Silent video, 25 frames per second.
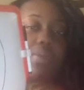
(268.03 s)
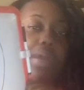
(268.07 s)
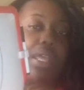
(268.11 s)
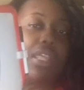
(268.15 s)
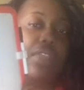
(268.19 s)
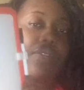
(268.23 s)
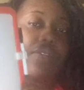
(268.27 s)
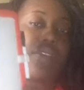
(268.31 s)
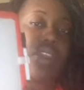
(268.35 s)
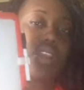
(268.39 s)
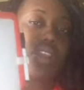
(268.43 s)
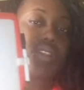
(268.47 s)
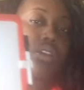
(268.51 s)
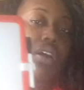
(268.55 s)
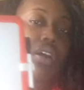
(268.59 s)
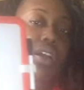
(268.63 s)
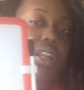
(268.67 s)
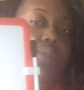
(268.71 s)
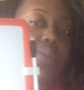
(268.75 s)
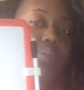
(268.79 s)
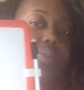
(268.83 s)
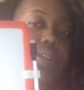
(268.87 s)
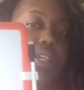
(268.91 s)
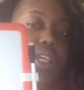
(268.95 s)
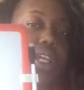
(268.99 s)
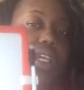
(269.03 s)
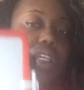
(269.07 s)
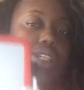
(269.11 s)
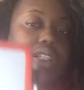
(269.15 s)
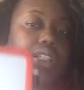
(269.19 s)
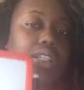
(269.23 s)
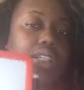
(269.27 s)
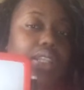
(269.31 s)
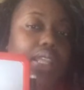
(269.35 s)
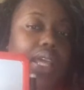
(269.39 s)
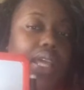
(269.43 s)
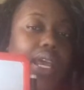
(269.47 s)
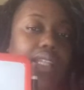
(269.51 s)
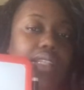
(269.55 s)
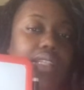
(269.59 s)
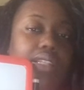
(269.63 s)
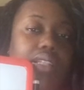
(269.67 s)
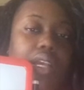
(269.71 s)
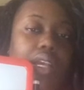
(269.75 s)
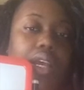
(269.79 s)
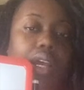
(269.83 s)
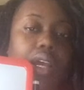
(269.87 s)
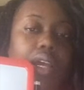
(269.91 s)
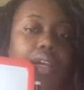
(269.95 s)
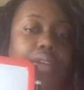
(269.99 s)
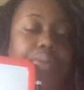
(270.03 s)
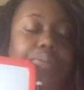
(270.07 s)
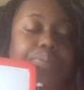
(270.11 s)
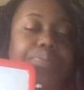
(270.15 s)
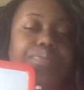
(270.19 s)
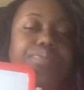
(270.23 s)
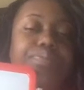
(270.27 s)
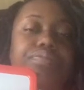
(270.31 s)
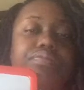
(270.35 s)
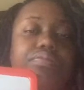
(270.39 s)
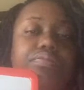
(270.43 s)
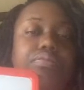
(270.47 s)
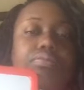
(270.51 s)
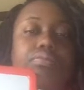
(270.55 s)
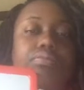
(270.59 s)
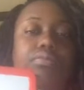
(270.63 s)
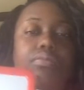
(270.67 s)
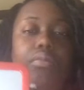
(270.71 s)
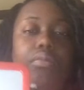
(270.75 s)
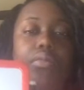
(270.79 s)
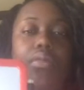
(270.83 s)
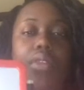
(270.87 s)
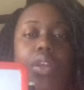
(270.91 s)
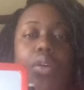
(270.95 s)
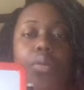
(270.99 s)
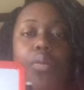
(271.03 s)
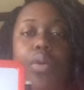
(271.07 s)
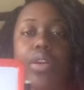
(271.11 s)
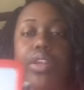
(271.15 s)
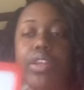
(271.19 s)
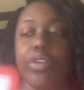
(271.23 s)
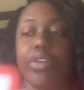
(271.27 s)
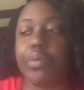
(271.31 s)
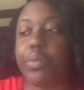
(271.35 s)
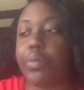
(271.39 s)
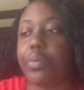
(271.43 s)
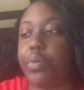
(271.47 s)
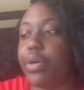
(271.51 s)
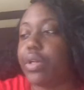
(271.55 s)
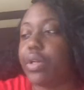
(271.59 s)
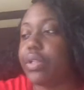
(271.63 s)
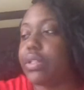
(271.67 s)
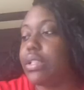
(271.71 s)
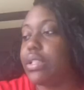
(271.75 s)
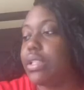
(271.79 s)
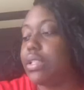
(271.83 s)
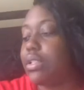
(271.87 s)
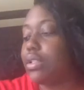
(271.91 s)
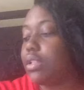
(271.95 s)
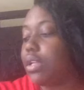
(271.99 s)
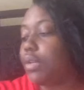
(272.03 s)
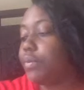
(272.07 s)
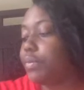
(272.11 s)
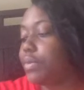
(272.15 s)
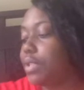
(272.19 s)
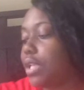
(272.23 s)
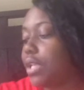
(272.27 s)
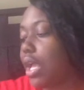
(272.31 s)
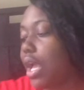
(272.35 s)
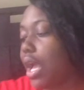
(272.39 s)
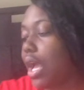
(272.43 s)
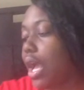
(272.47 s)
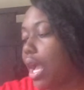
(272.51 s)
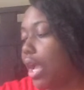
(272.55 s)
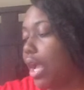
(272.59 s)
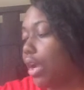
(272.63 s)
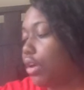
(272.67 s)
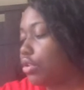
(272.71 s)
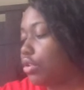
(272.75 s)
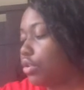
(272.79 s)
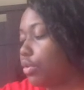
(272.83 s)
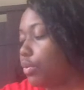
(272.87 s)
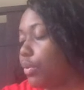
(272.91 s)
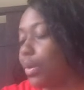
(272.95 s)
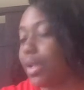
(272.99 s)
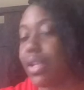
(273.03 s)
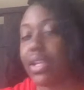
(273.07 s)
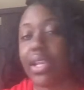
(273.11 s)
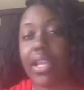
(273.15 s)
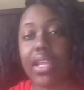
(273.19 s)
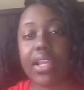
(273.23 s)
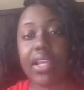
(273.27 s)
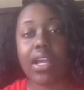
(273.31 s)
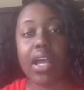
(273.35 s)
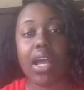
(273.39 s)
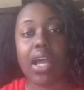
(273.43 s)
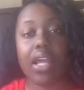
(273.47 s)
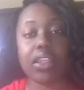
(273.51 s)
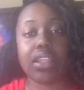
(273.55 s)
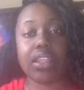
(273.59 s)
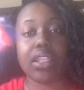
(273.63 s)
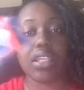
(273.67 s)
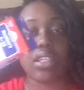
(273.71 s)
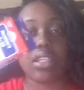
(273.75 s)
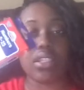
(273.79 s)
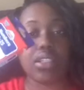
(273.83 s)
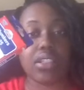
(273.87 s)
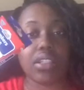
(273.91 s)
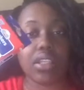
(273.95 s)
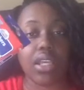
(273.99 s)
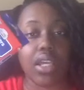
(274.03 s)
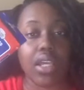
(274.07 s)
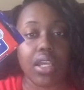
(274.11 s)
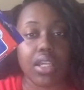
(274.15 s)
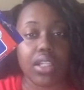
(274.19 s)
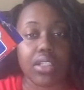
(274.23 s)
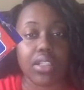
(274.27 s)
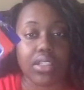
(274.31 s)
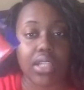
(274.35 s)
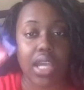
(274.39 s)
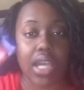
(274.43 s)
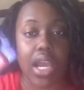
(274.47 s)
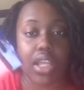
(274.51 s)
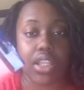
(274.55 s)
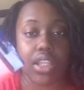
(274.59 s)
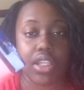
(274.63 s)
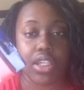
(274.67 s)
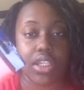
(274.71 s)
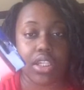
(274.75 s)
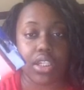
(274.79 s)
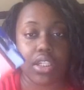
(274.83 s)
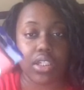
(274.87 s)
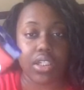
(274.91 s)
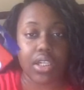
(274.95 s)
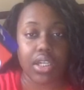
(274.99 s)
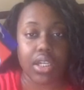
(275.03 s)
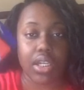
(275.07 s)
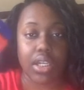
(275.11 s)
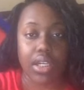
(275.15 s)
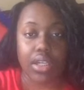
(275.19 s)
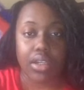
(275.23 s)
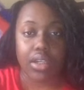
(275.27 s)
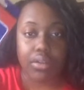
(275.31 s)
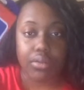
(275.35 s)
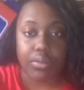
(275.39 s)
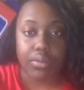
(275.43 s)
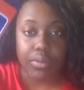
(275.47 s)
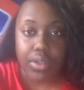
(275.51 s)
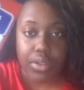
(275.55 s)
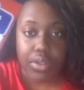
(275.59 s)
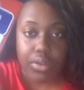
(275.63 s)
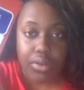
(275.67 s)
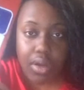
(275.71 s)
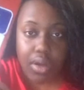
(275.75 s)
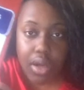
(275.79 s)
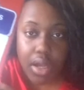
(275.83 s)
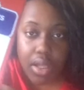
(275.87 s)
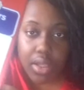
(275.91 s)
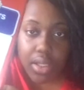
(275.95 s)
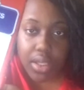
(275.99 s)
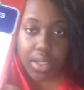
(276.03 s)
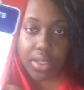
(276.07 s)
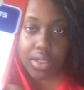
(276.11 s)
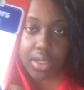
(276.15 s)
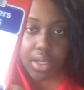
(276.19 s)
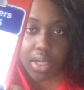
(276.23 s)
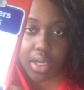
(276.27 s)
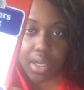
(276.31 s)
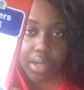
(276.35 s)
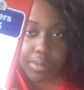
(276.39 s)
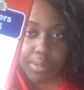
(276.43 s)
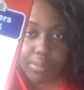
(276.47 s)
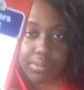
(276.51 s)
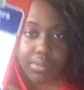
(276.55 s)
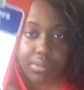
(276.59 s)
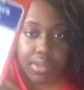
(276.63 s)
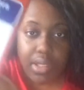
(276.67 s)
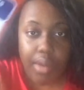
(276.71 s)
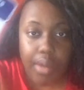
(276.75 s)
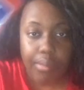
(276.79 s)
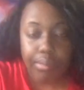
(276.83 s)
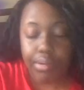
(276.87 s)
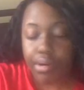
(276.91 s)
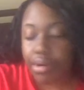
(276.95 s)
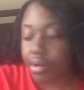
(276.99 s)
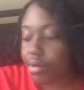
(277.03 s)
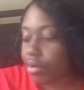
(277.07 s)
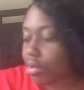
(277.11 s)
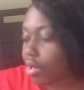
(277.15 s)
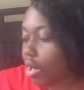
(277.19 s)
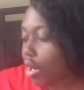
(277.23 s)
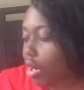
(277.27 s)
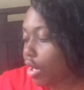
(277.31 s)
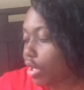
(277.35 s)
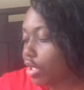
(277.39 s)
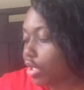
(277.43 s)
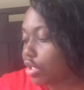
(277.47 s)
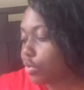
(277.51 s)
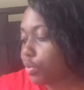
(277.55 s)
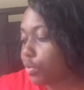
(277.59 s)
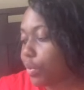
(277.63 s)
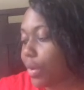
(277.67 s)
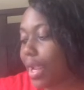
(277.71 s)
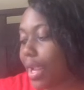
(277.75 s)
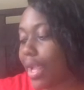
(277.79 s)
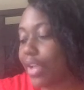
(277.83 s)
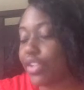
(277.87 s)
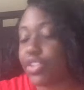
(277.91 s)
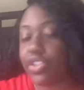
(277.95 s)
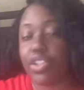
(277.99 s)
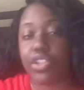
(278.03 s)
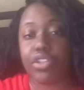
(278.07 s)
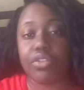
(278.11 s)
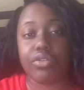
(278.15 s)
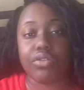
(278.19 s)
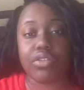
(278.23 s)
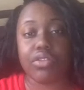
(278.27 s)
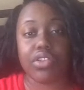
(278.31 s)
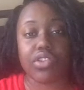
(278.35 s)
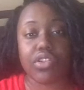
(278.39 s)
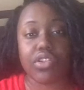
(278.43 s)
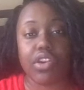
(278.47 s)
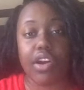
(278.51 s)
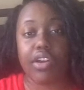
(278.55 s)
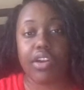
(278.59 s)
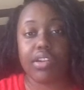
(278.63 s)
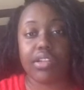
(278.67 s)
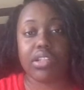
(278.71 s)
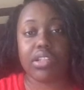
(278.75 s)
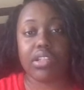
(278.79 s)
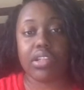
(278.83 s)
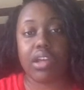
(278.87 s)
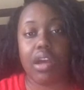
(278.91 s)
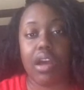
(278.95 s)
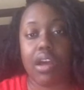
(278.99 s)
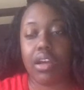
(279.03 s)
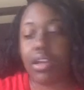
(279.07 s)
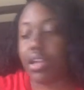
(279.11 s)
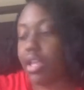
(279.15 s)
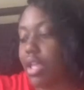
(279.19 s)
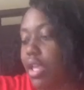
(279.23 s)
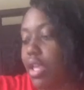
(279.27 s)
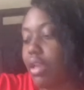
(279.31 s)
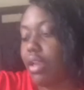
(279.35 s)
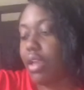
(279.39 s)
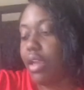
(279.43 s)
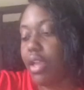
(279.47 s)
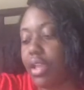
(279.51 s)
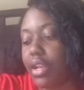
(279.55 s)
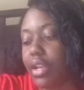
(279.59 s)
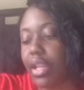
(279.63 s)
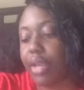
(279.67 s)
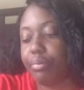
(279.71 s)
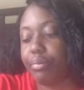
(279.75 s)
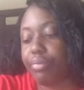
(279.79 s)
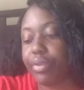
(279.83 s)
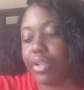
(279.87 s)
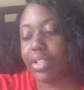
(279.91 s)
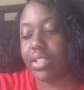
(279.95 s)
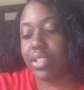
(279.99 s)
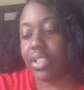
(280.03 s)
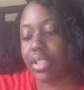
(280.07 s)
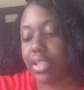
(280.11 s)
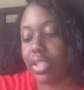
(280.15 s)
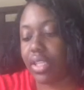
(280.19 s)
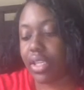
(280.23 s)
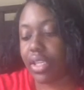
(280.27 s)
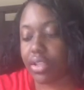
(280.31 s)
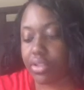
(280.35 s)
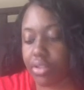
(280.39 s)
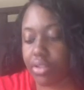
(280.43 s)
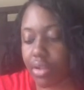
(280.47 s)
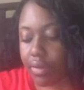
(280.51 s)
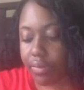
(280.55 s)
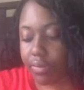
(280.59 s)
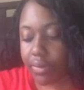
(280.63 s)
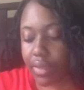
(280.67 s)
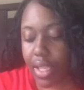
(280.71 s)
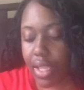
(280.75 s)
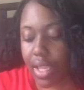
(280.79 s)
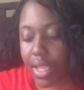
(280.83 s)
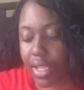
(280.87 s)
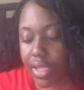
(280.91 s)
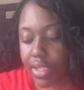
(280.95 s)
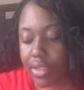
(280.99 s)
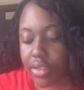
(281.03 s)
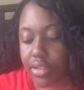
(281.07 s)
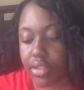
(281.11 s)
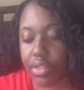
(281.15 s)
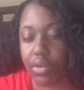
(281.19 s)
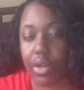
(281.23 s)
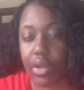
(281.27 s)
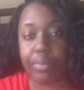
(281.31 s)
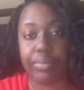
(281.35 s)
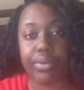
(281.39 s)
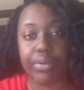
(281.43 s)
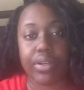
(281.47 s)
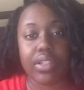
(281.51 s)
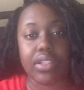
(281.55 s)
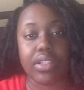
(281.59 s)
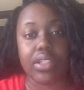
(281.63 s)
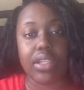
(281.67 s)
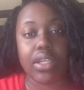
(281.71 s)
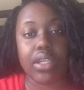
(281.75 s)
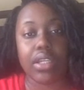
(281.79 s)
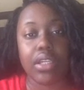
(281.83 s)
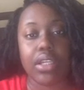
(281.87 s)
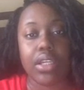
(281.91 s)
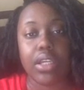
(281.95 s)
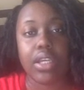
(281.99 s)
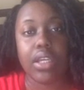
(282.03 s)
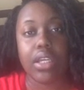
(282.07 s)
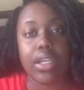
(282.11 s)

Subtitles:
smiley face on it because that's one of the reward systems. I also went and I got these dollar, number cards where I actually use this card stock and I printed things offline. So I printed